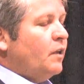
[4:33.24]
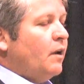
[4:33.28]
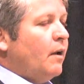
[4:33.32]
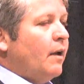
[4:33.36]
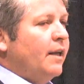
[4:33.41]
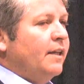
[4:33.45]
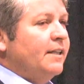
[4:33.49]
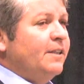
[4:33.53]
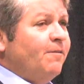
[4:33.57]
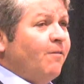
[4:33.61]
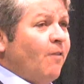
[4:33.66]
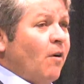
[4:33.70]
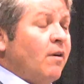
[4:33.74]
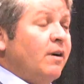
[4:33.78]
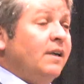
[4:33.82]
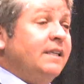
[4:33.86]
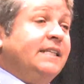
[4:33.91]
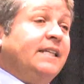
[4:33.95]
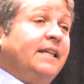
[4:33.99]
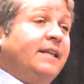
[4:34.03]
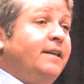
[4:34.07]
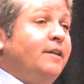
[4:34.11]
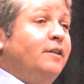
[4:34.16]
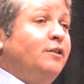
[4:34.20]
As far
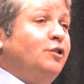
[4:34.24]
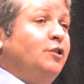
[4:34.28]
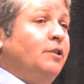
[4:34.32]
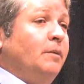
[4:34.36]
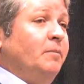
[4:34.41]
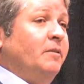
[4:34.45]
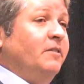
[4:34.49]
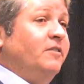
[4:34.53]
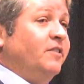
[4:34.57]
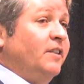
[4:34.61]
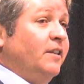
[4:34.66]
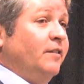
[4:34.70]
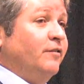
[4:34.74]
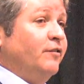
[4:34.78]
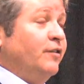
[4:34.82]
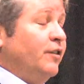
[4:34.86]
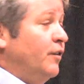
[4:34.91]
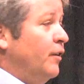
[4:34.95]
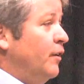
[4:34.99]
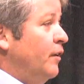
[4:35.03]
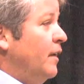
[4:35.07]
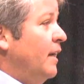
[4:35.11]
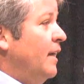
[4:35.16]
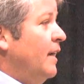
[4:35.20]
as leadership is
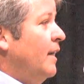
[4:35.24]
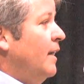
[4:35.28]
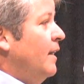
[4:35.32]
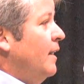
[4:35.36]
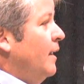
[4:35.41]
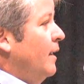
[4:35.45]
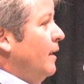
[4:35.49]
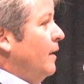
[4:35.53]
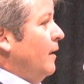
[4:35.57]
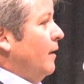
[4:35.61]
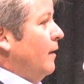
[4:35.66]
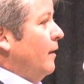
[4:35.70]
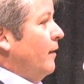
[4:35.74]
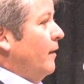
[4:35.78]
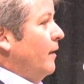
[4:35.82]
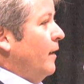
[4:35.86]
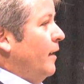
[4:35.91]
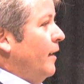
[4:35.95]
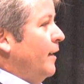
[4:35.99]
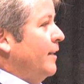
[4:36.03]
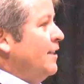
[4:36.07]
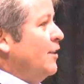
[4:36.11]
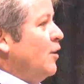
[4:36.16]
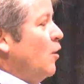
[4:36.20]
concerned,
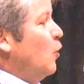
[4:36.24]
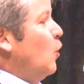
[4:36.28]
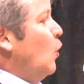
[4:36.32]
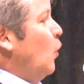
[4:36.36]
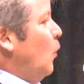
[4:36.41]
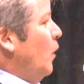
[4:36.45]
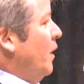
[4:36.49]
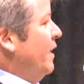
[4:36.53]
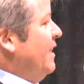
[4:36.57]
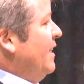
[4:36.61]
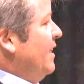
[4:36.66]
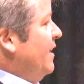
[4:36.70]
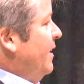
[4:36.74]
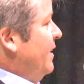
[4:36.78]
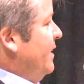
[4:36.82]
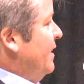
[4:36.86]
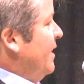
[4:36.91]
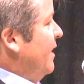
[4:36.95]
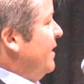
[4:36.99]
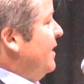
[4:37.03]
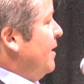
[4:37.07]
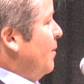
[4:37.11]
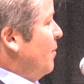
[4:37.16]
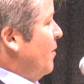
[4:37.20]
it's no coincidence
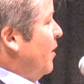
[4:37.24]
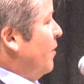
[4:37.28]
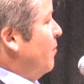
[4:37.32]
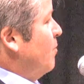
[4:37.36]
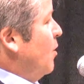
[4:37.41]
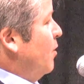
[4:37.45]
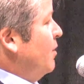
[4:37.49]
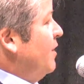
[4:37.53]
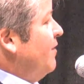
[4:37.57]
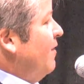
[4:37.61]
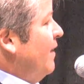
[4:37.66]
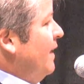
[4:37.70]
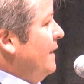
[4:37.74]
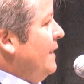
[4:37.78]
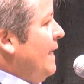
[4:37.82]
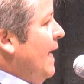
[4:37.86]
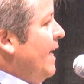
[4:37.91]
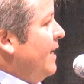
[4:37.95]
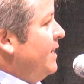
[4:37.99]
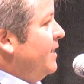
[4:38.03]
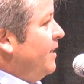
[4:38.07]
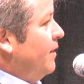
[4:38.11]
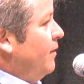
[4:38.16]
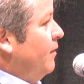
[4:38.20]
that some of the most
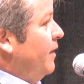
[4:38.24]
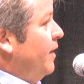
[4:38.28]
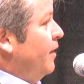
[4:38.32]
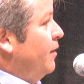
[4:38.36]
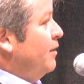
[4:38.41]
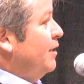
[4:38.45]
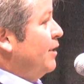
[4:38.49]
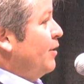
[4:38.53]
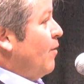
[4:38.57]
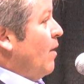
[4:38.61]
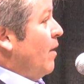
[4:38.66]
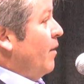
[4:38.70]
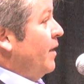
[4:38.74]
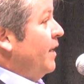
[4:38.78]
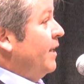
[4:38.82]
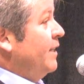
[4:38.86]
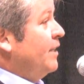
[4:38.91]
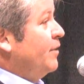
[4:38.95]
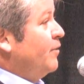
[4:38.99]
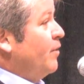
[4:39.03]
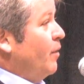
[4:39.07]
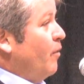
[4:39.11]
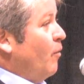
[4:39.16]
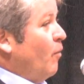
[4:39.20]
fantastic leaders throughout
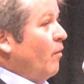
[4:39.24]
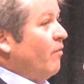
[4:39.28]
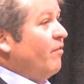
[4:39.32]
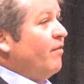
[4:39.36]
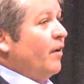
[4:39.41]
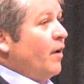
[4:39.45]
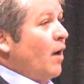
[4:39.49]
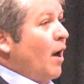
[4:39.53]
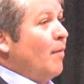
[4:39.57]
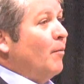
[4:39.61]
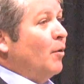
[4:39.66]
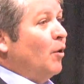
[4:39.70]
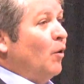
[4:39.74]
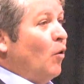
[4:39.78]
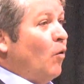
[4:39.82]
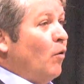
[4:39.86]
history were phenomenal